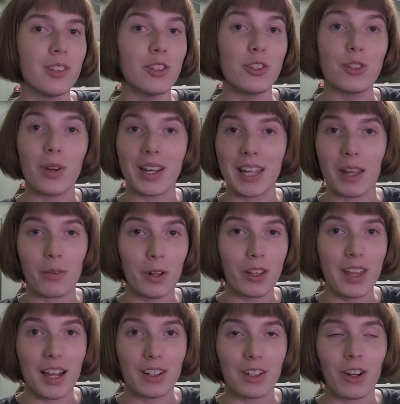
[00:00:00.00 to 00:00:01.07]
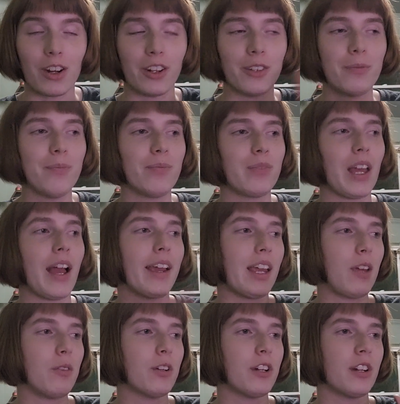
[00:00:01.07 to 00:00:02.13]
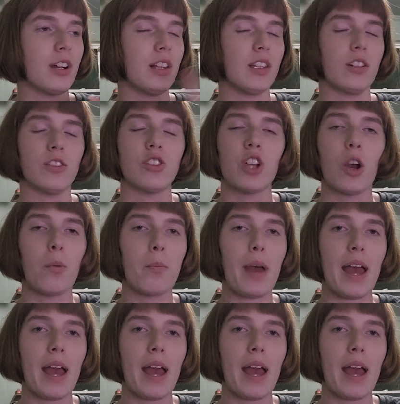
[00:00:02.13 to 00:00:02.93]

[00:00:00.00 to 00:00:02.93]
So I gave her that yarn. I gave her a little tote